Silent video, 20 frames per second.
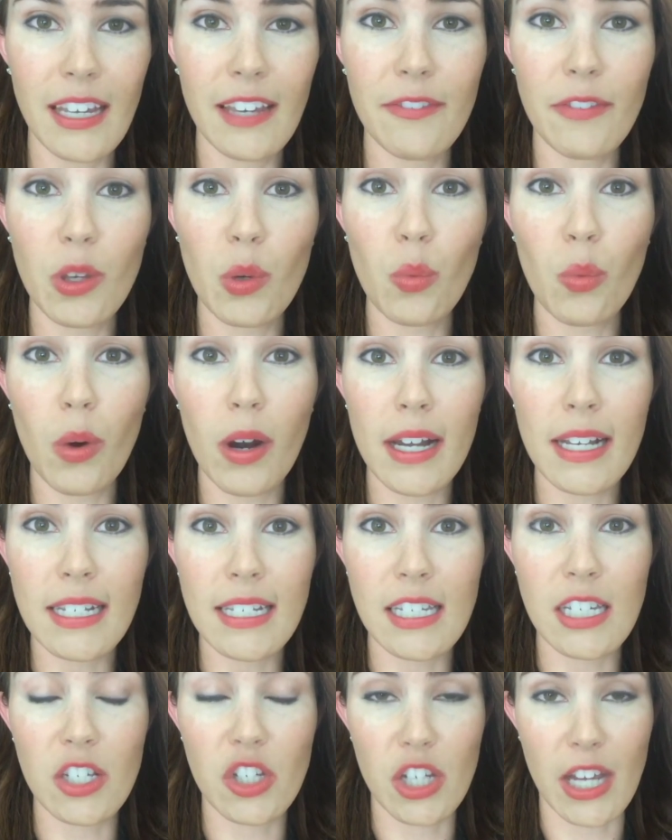If you
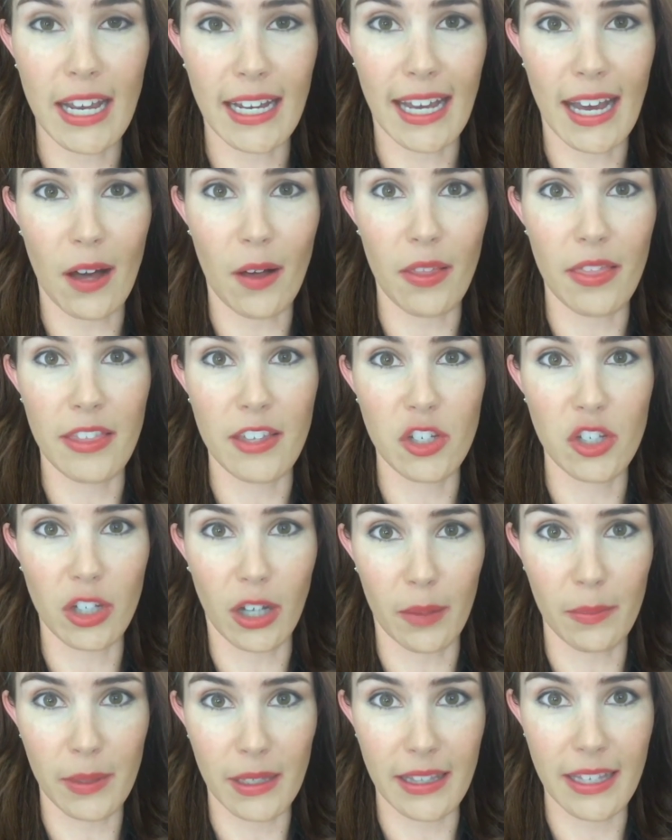want to check out the
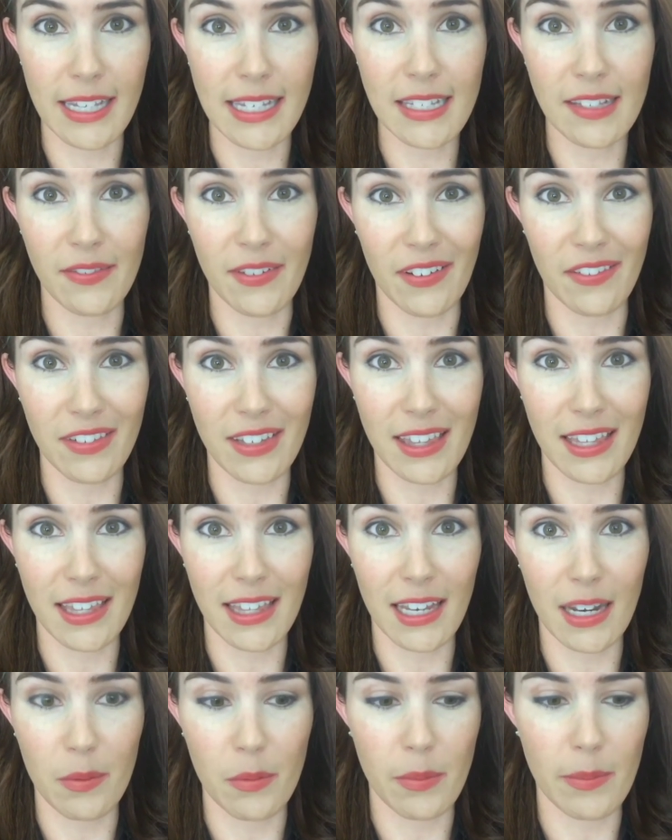shopping list of everything
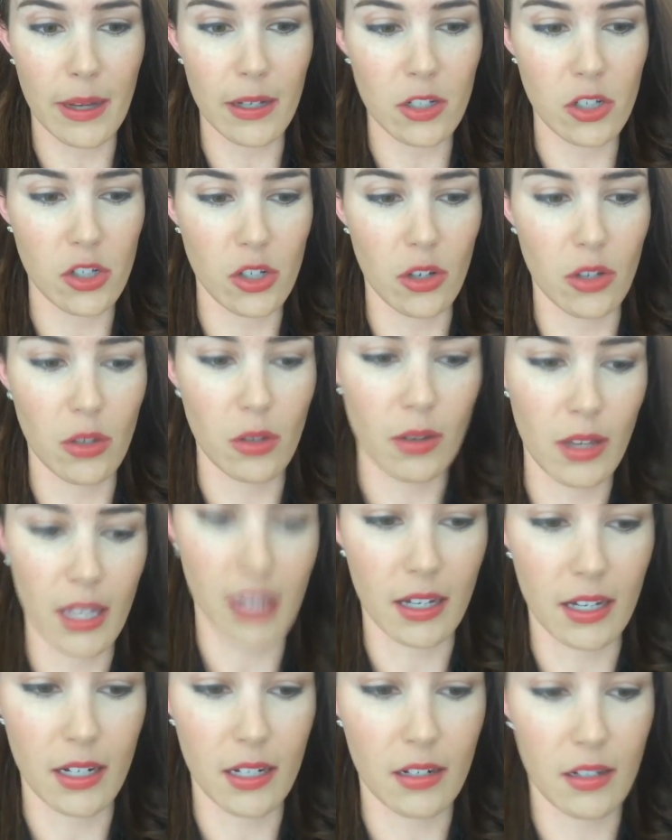that I'm about to show you,
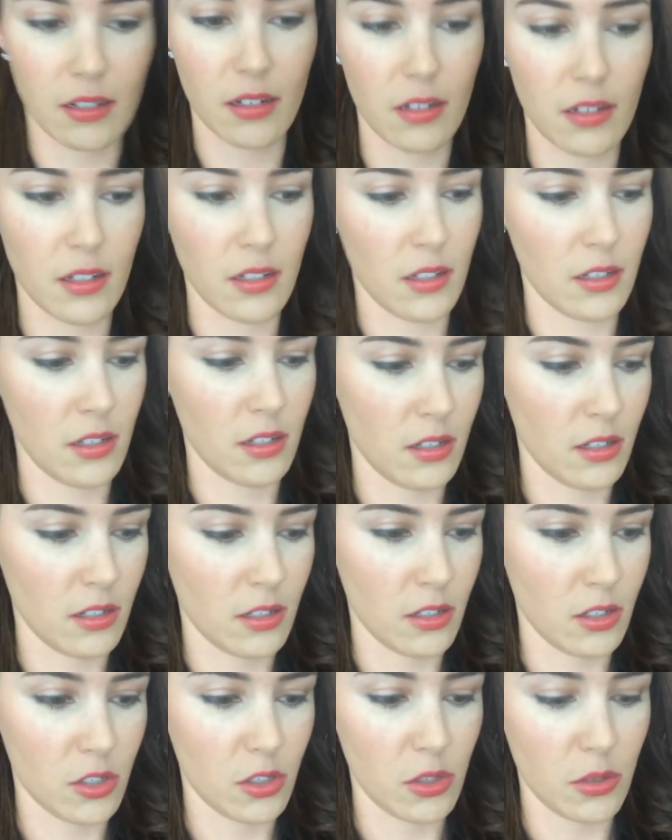hang on.
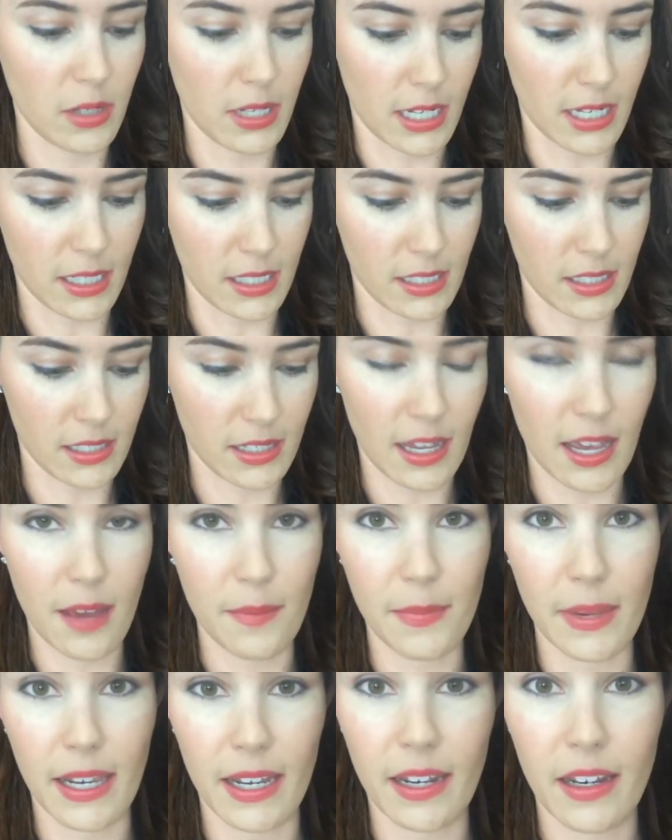2 hands. I
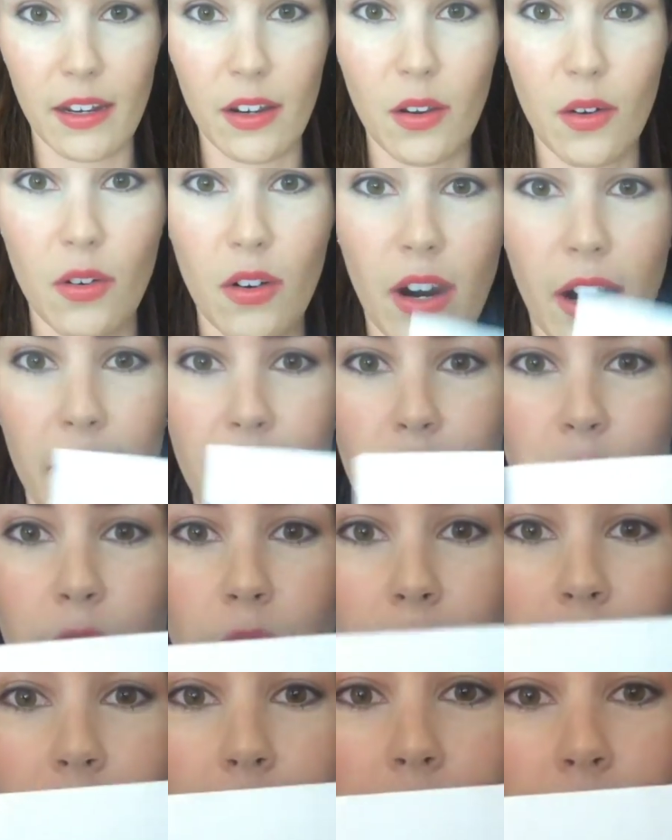made a note card
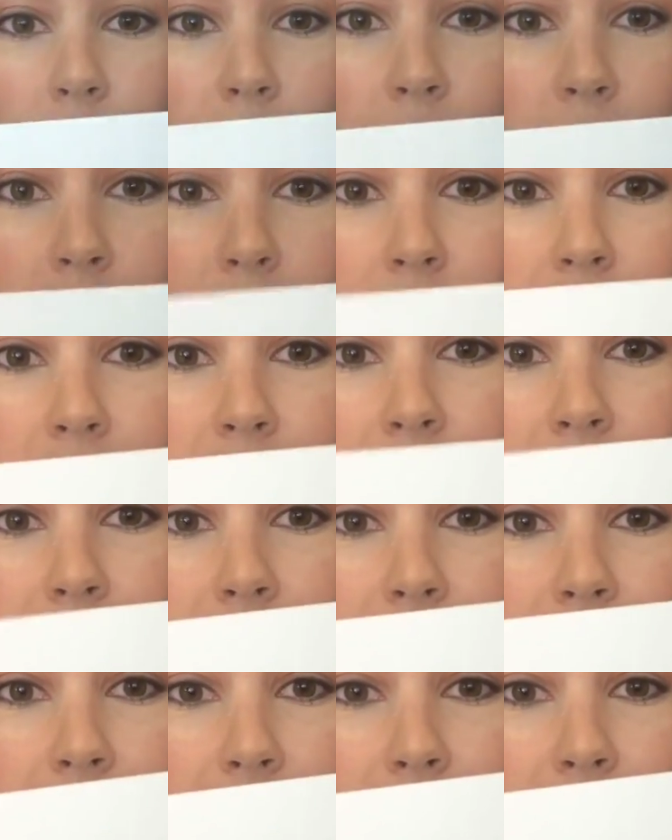for you.
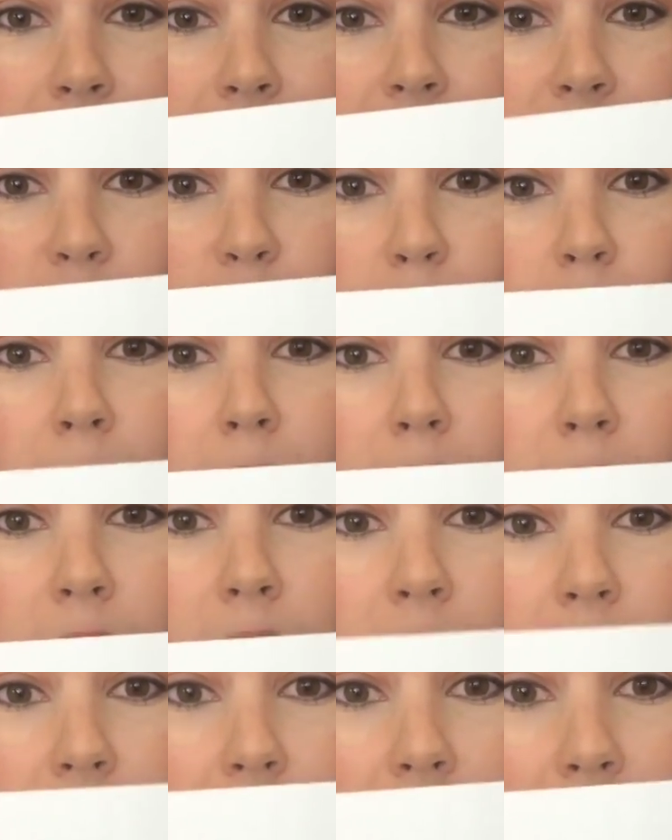
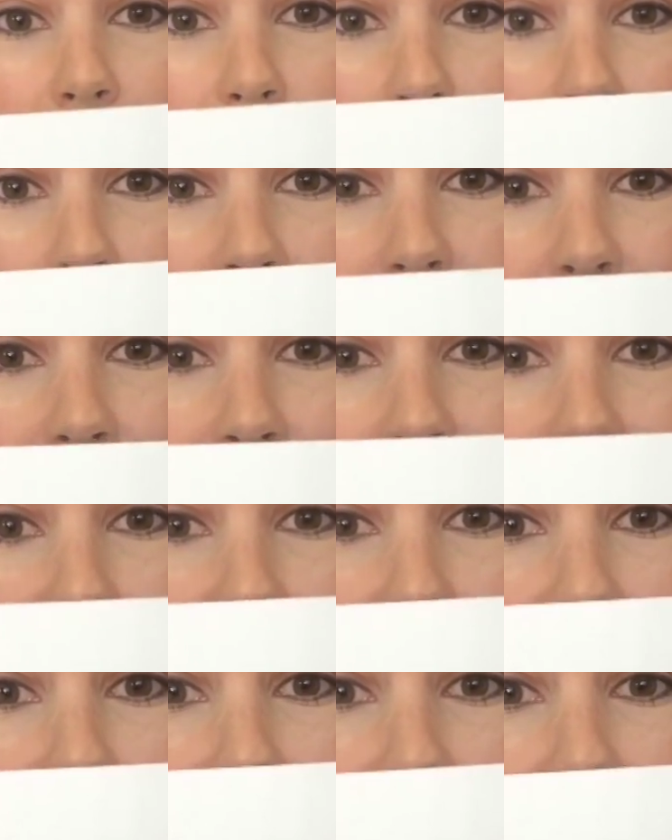
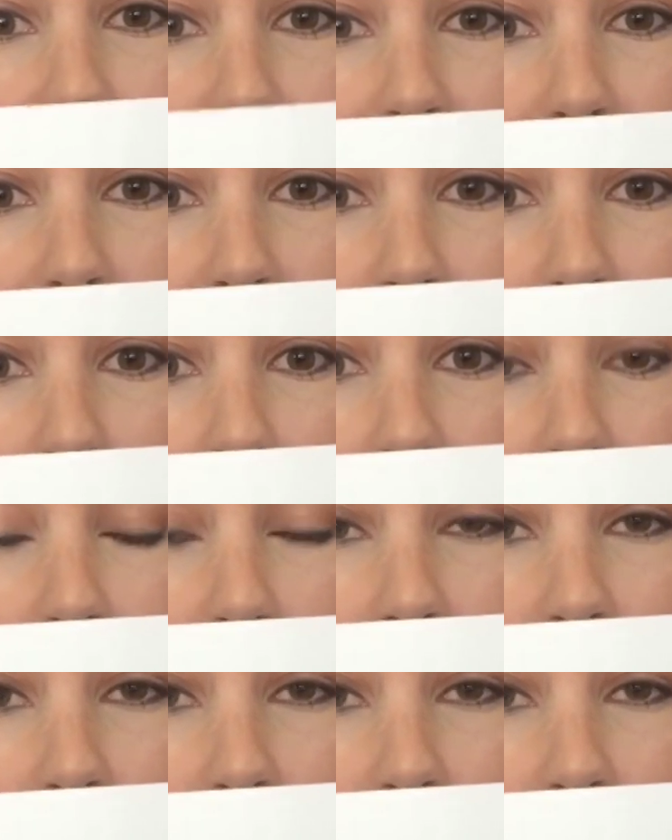NikkiElledgeBrown.com/video.